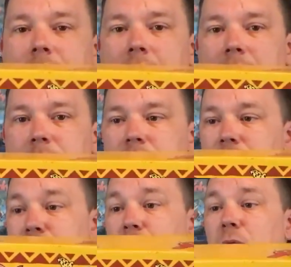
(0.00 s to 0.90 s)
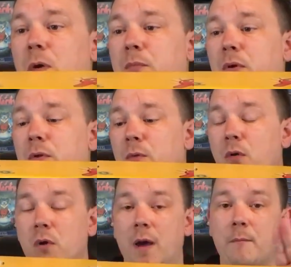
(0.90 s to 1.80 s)
the games that you do want to put in the
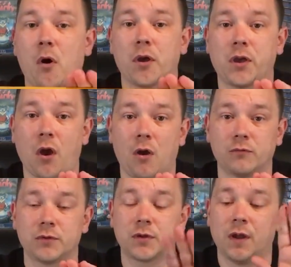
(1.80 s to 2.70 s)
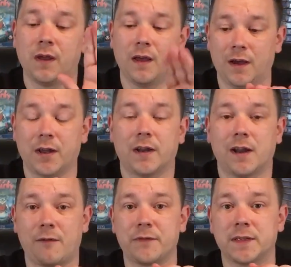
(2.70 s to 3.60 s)
wall. And my girls are going to
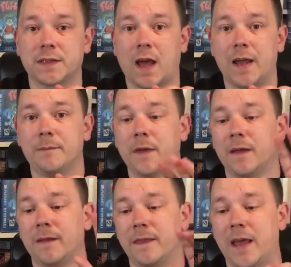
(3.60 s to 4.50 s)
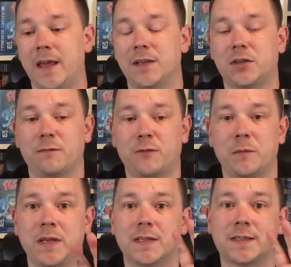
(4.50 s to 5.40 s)
love this game. They're itching for
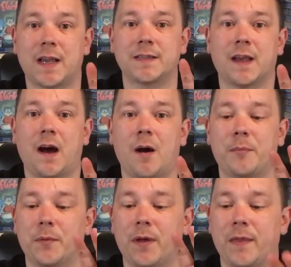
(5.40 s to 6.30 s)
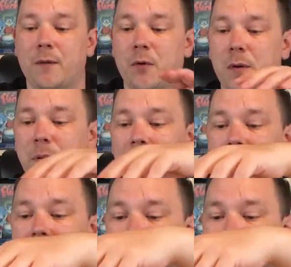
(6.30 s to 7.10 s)
me to set it up and they want to play